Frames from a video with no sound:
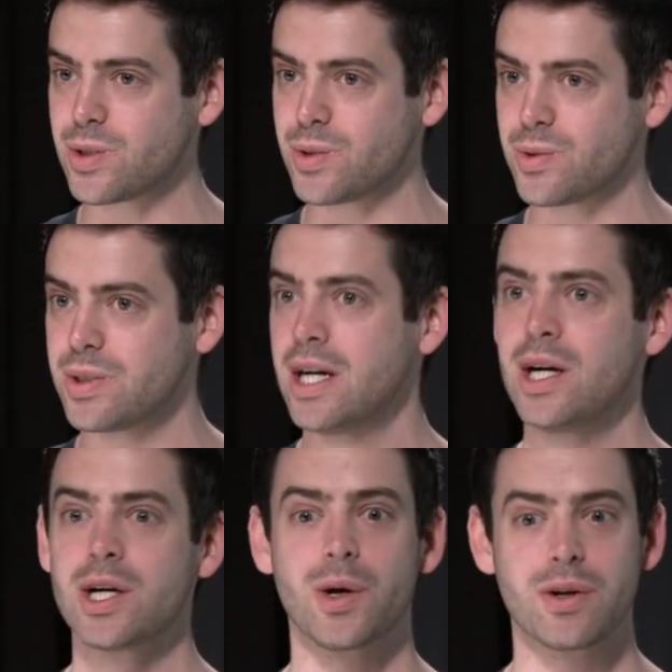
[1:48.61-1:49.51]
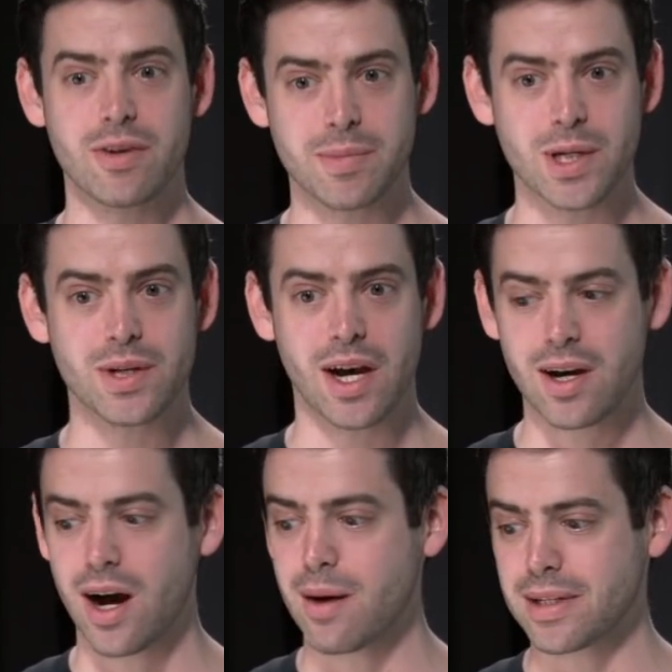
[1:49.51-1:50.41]
to go to
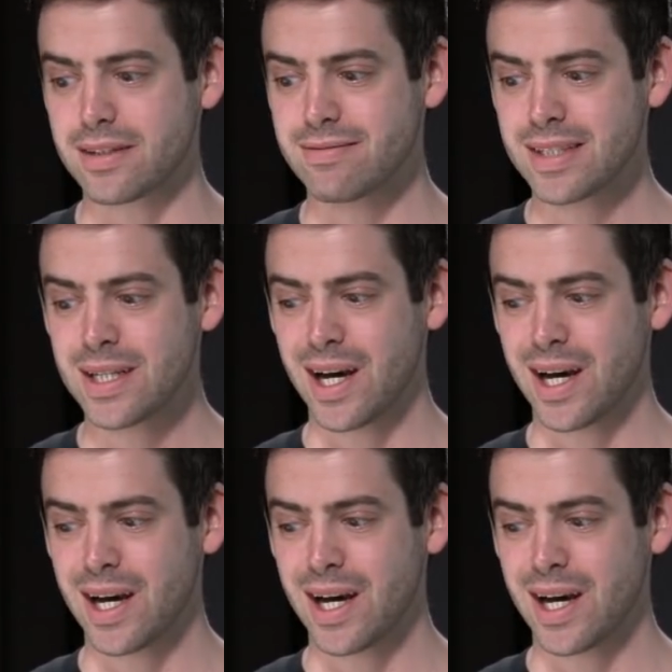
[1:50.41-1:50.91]
Vimeo.com and